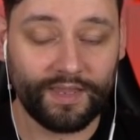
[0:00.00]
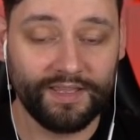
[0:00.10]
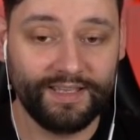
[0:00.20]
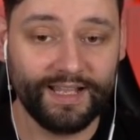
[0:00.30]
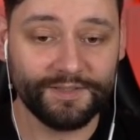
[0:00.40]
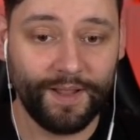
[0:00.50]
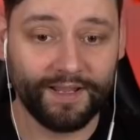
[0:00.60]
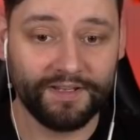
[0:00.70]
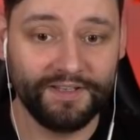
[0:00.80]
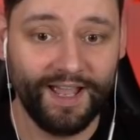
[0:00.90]
Yes, mate.
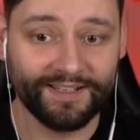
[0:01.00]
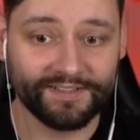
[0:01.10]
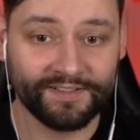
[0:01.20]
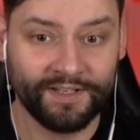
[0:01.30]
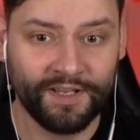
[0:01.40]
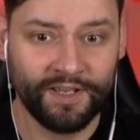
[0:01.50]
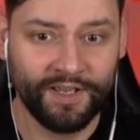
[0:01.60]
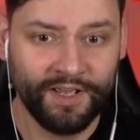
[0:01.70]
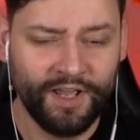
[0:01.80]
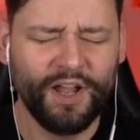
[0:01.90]
Yes.
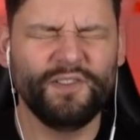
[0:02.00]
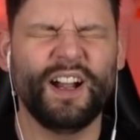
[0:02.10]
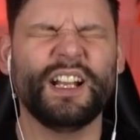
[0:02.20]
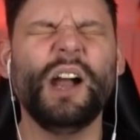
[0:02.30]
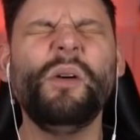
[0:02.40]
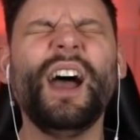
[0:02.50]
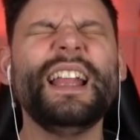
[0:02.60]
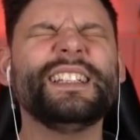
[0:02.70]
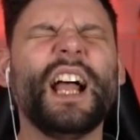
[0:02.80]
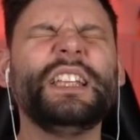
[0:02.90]
Right, come on.
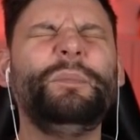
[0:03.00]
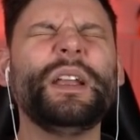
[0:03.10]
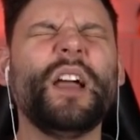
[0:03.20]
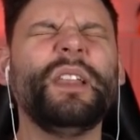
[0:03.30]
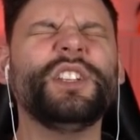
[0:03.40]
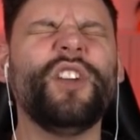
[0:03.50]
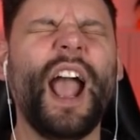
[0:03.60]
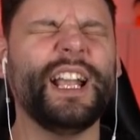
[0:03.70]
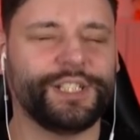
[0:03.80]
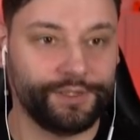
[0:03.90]
It's time to pick up the
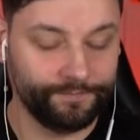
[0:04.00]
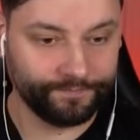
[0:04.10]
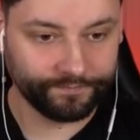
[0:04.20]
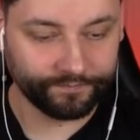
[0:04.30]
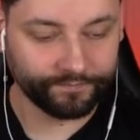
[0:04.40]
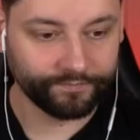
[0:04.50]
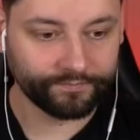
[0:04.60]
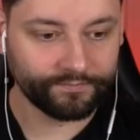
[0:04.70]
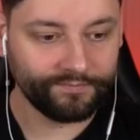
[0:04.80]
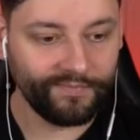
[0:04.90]
trash.
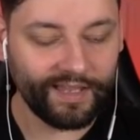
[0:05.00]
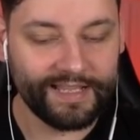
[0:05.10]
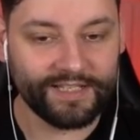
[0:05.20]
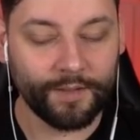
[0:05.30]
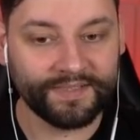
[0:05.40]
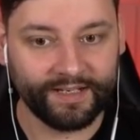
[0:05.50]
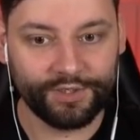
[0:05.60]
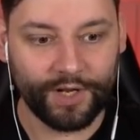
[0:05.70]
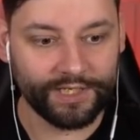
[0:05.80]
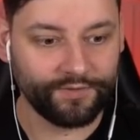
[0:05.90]
It's time to get the
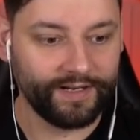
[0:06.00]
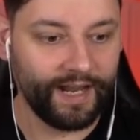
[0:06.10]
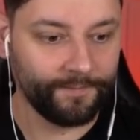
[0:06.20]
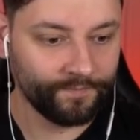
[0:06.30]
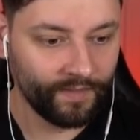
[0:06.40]
trash right now.